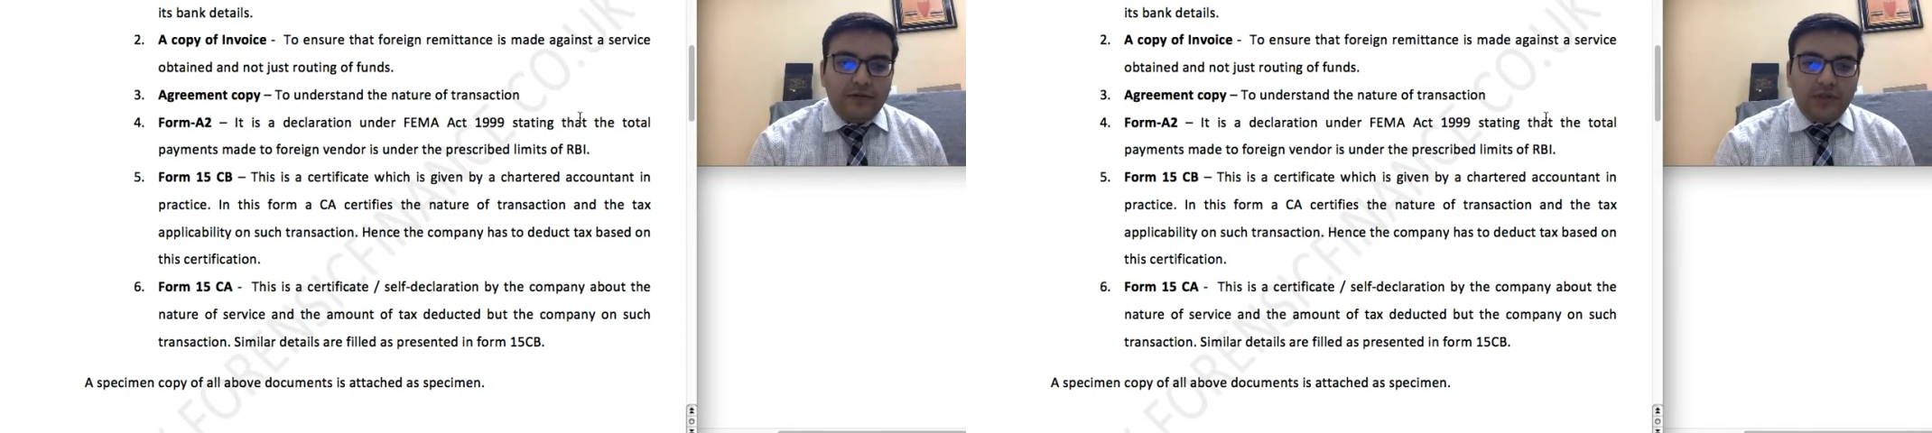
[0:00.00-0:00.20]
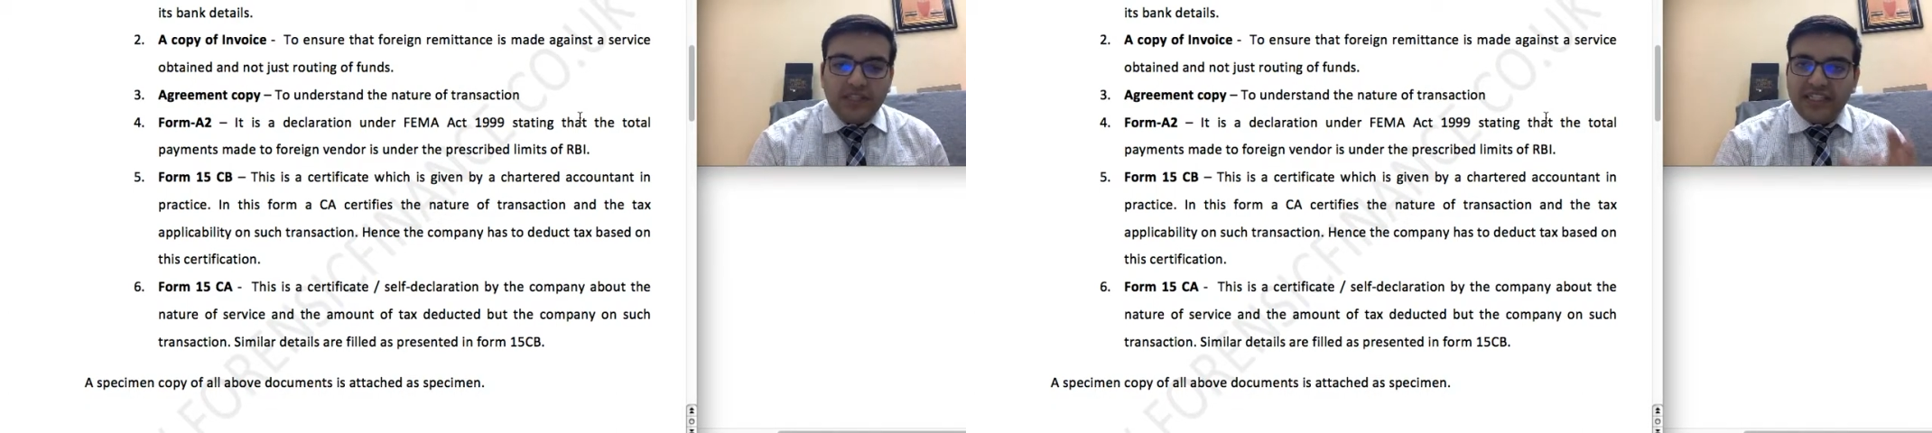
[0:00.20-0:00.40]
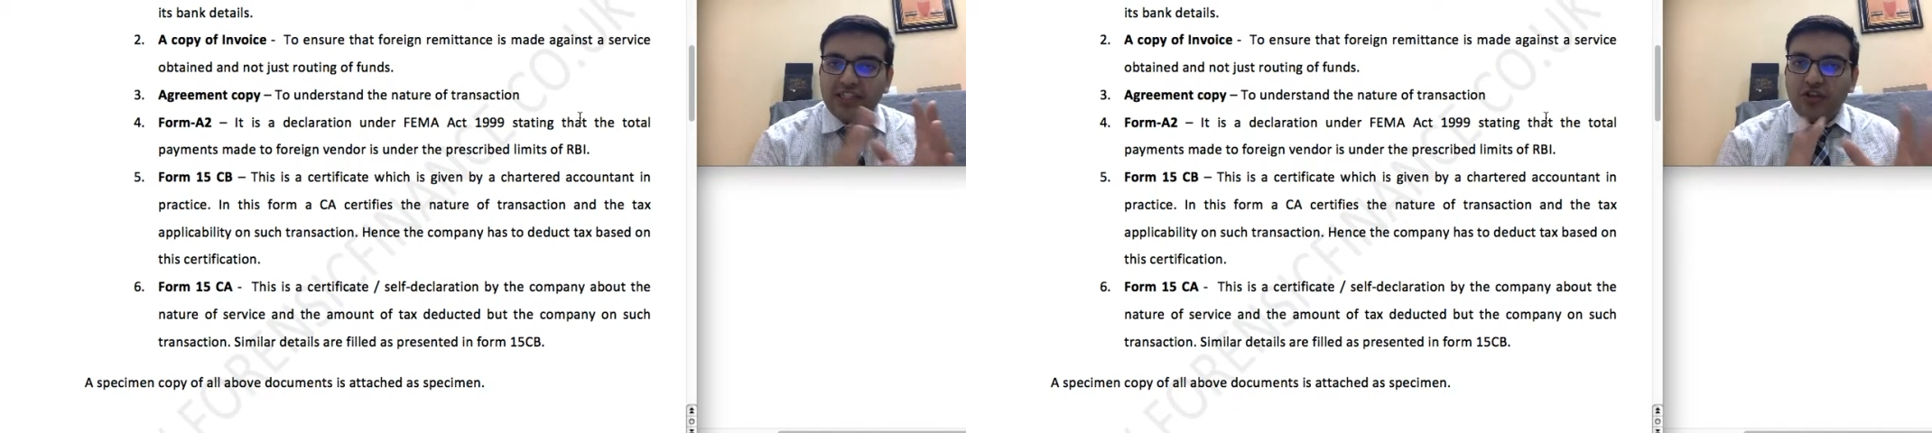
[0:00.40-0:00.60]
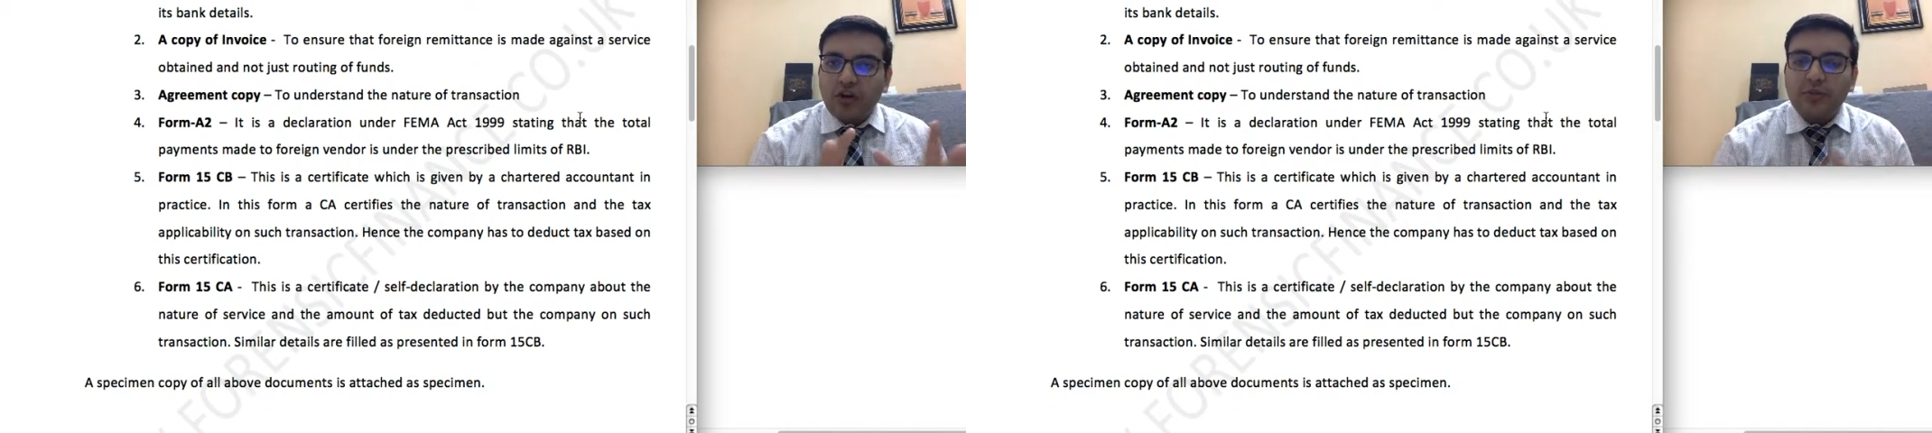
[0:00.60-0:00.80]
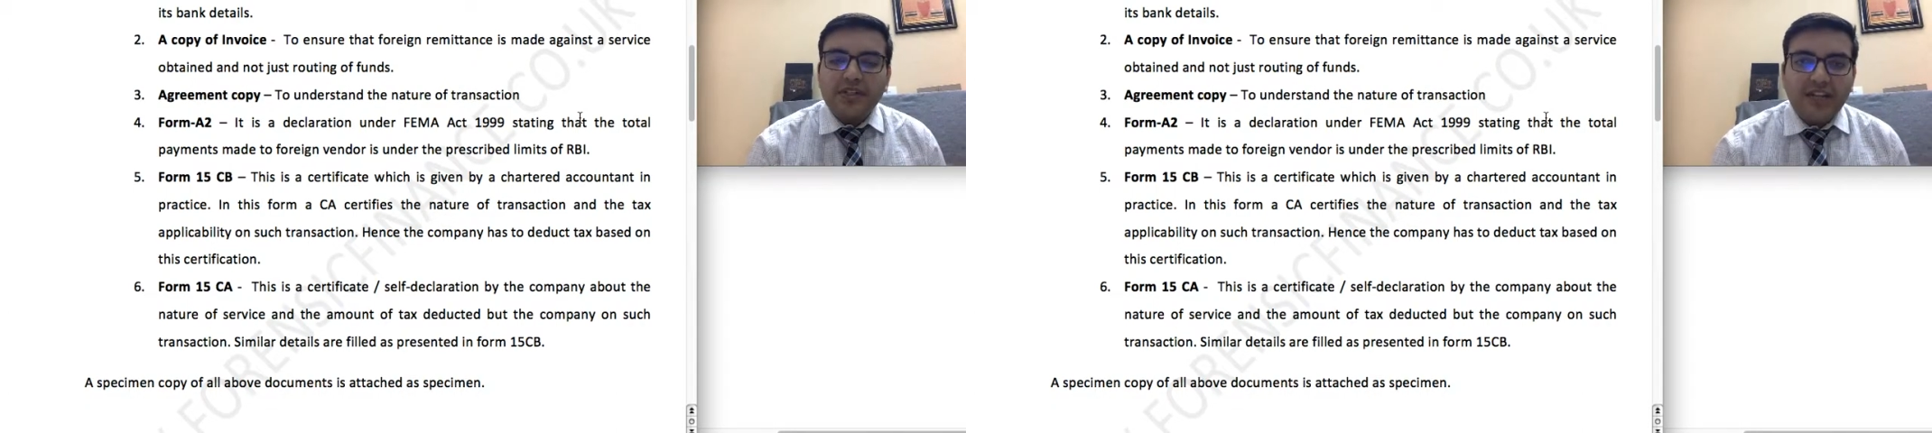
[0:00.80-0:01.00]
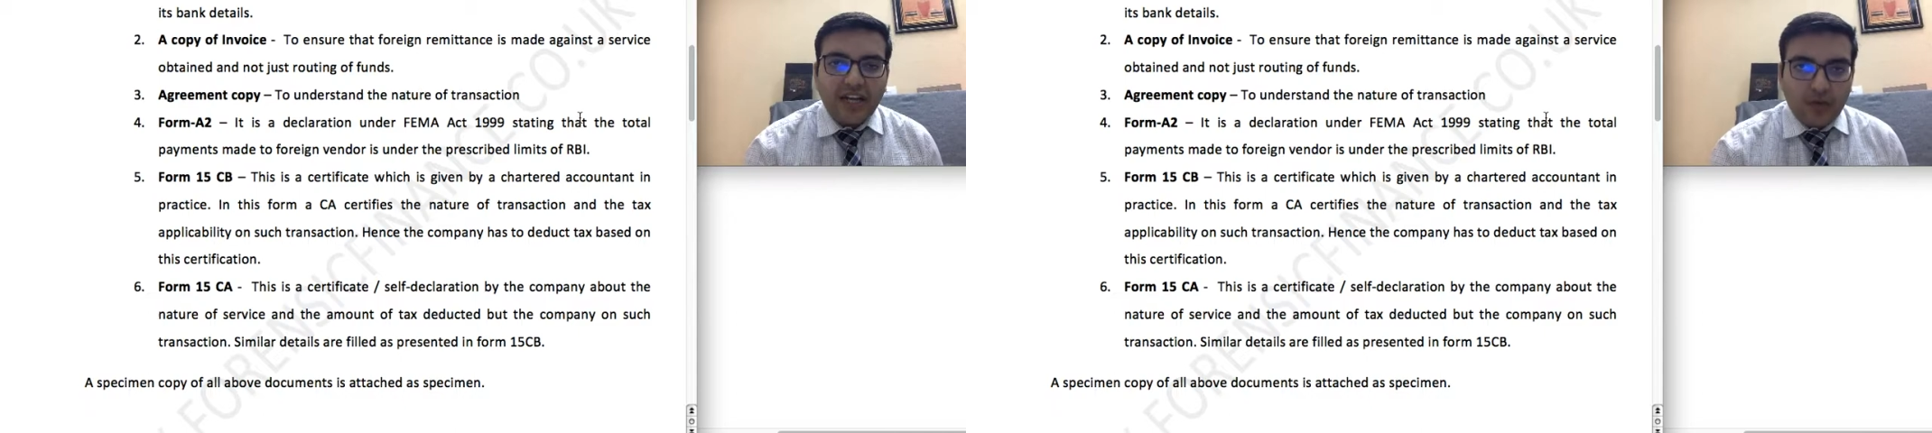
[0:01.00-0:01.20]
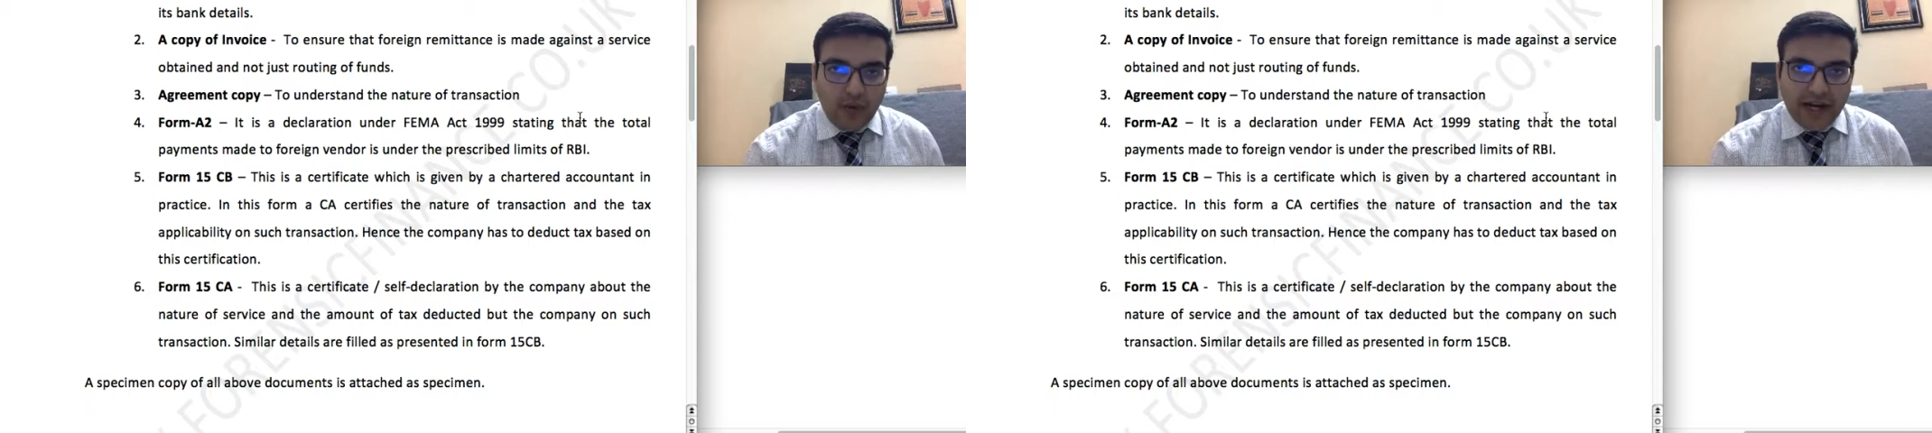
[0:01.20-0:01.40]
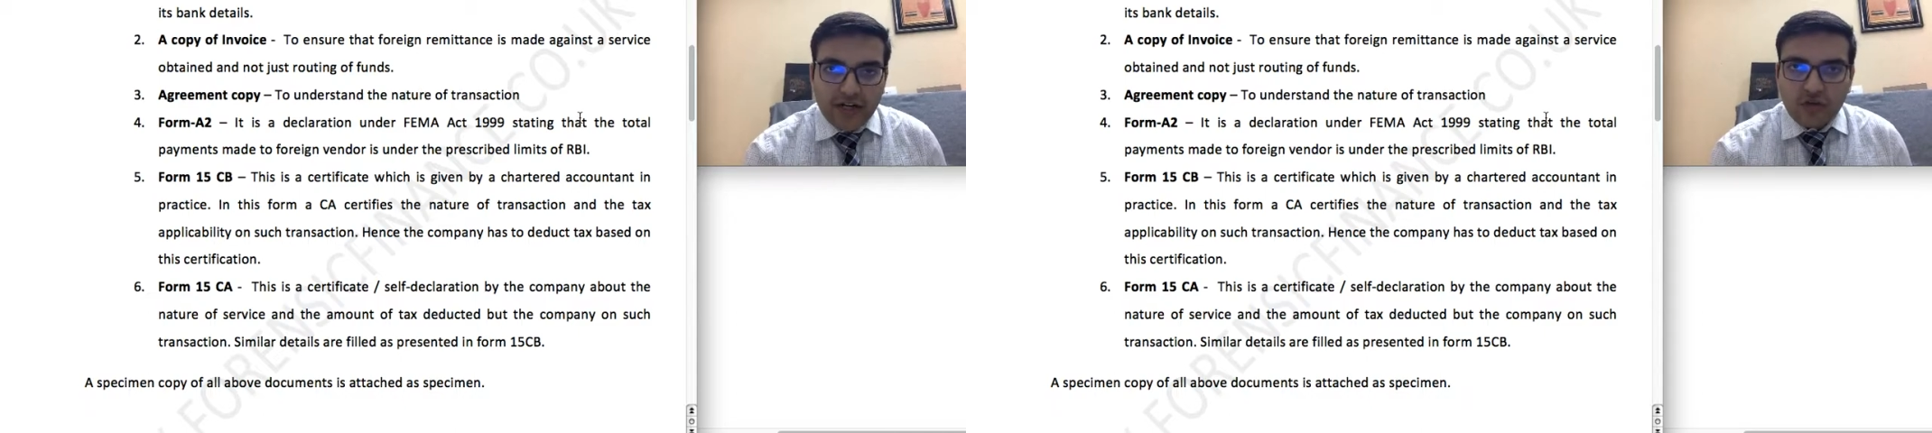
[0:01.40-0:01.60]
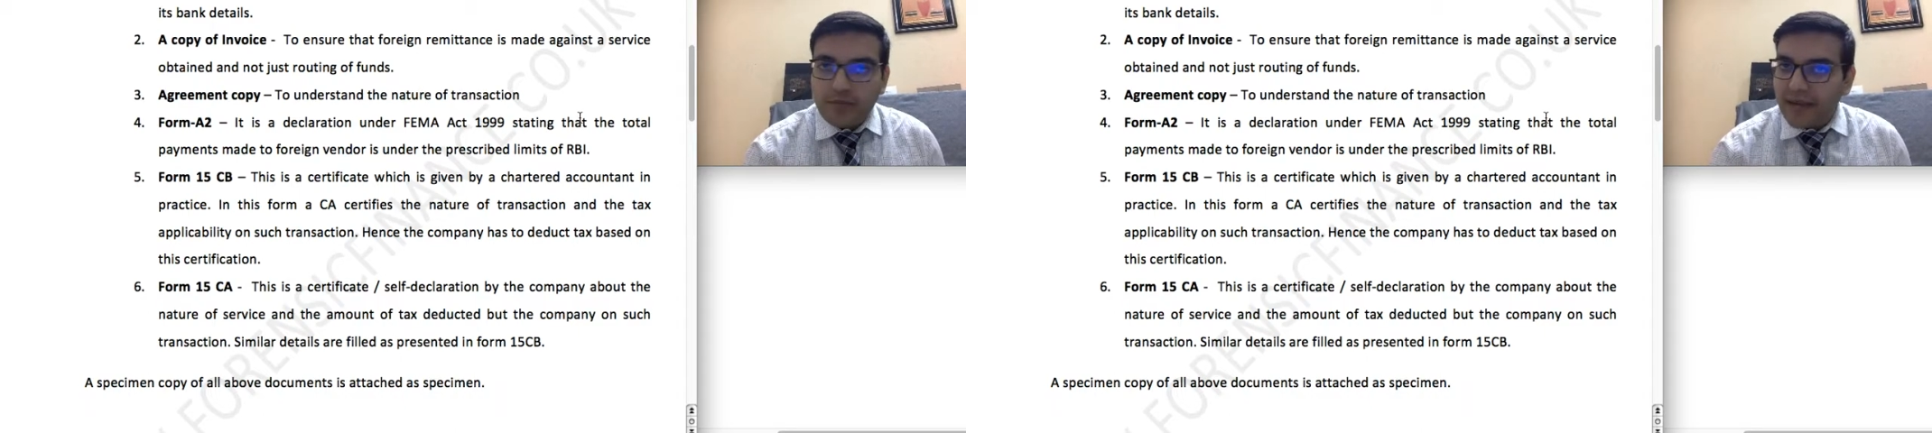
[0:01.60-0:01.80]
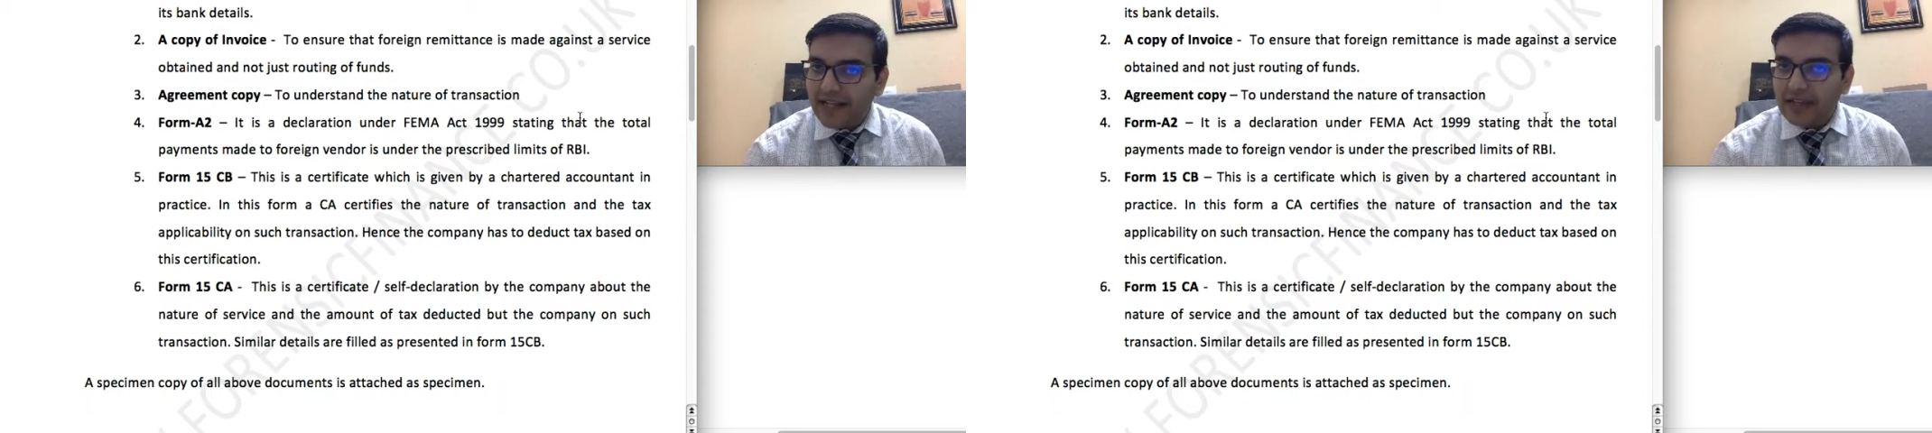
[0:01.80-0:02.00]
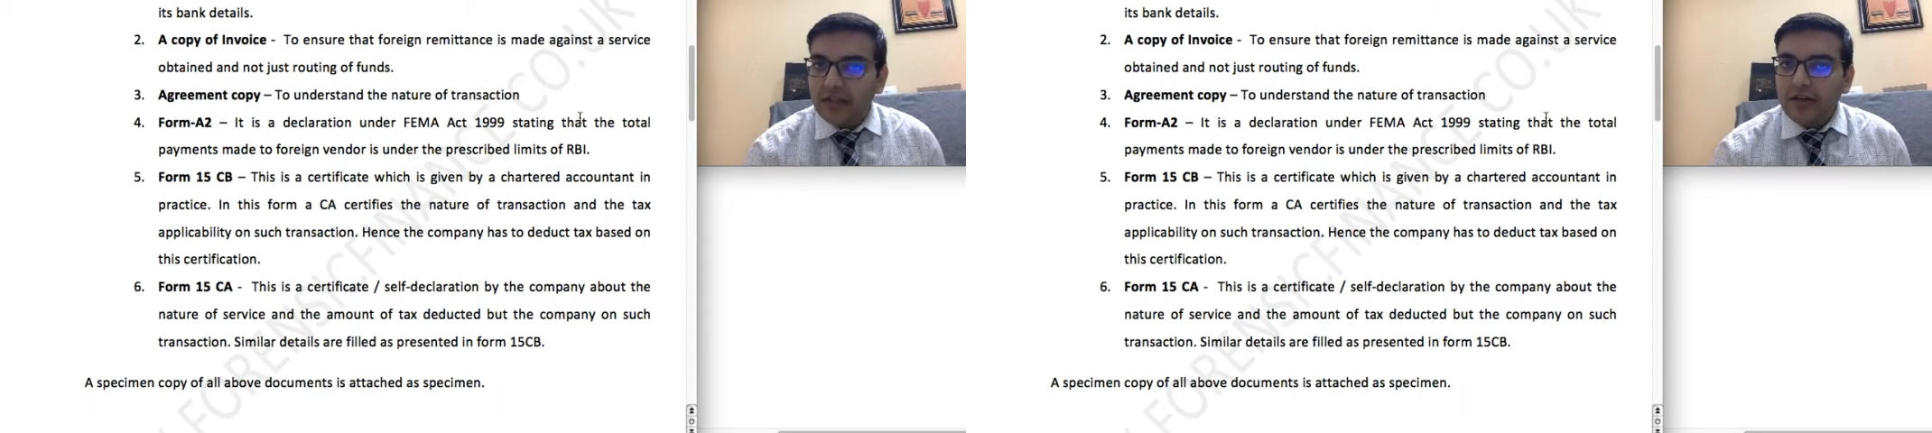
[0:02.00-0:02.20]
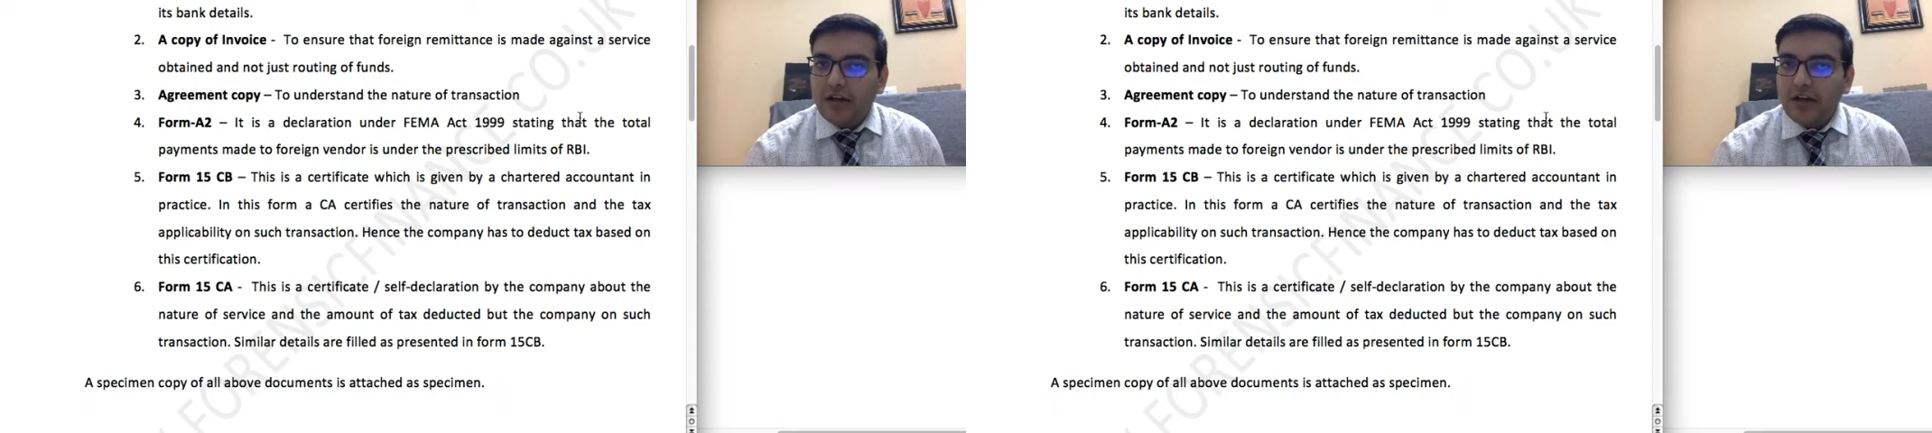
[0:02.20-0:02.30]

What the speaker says: These documents are required to make the